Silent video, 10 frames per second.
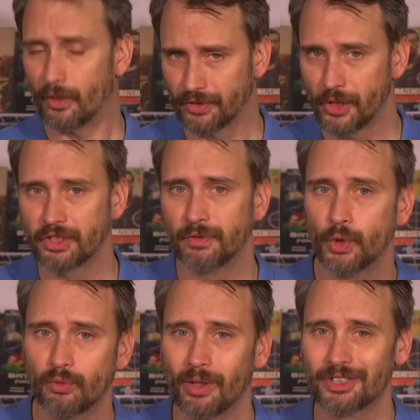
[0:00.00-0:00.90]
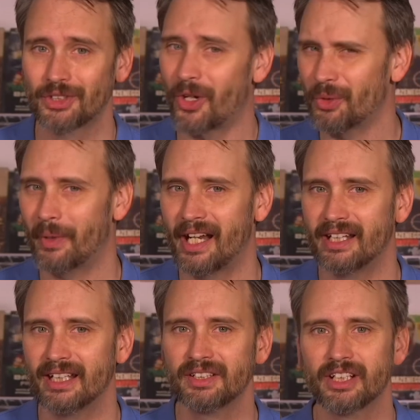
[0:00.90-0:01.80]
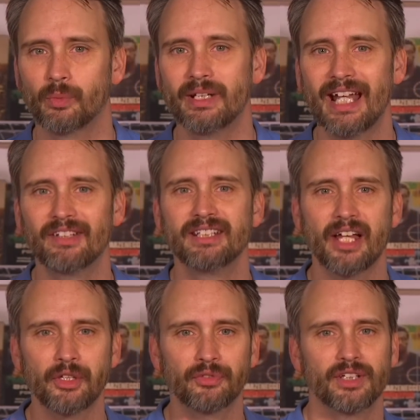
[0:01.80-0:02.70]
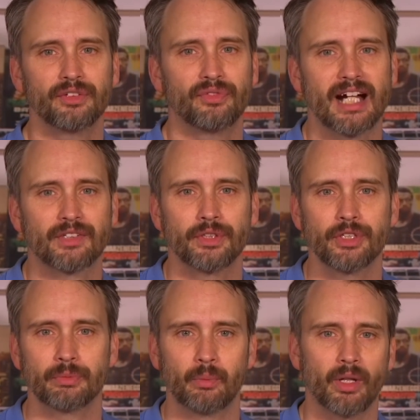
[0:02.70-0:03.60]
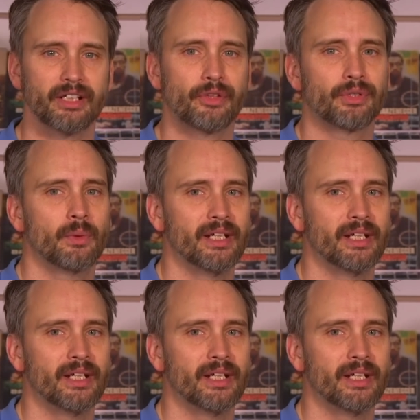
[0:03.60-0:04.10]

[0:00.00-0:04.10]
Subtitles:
for those of you who have watched all the way to the end here, we have another fun fact for you that we wanted to throw